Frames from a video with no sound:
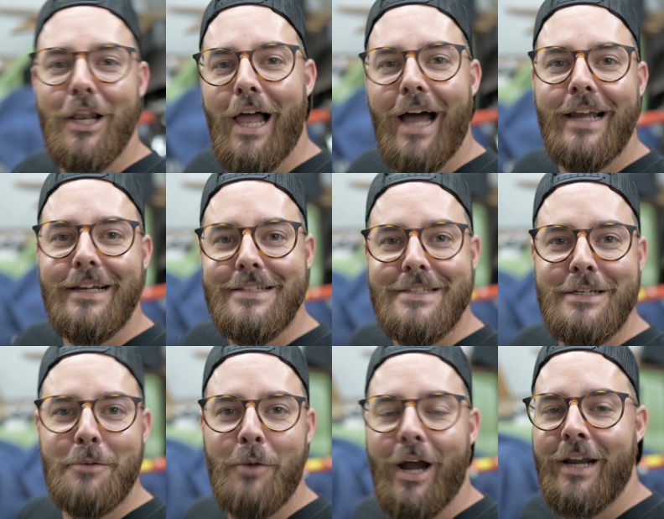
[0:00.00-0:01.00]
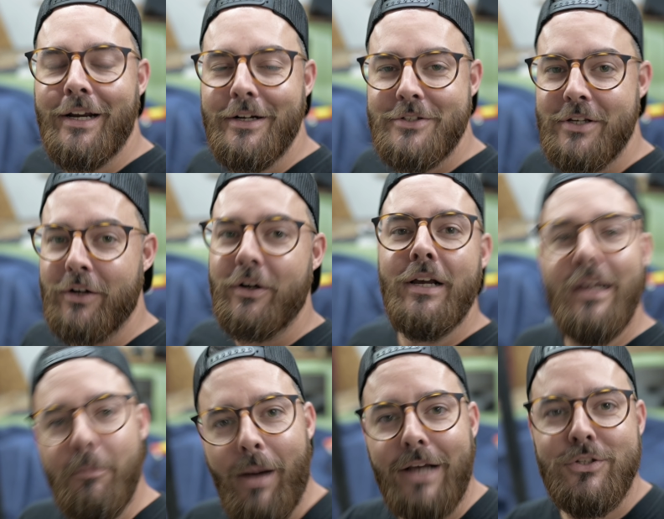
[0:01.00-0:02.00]
like and see them right here. So
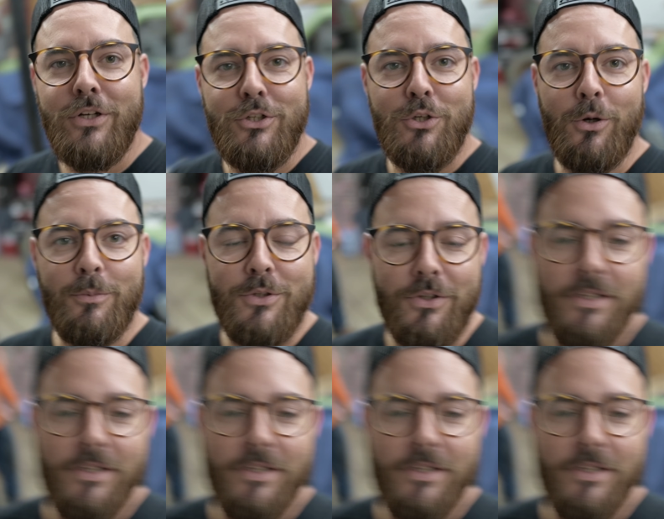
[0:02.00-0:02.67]
Mike's gonna show them to